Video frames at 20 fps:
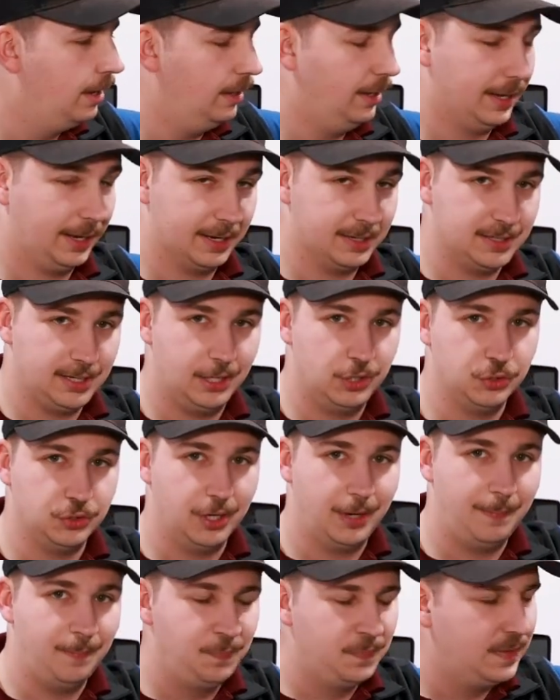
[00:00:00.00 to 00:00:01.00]
like a
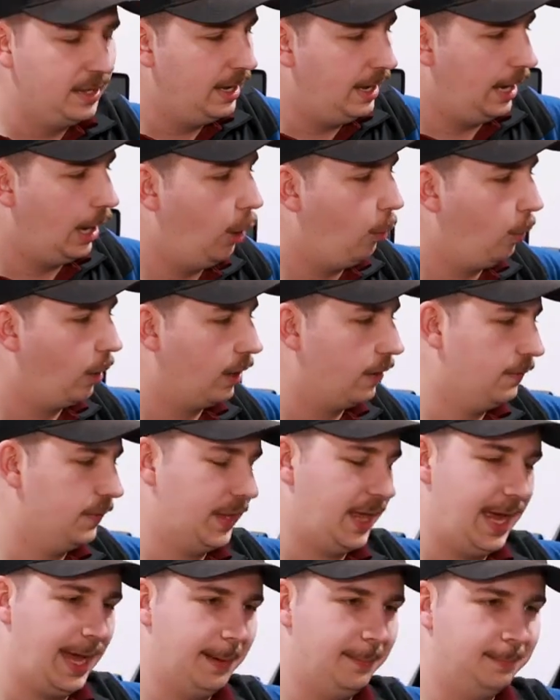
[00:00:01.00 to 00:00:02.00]
Tundra, it'll work for
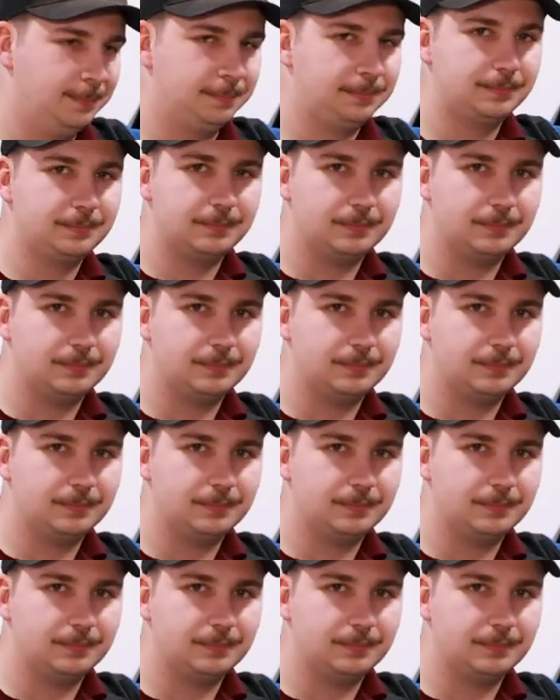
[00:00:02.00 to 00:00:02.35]
that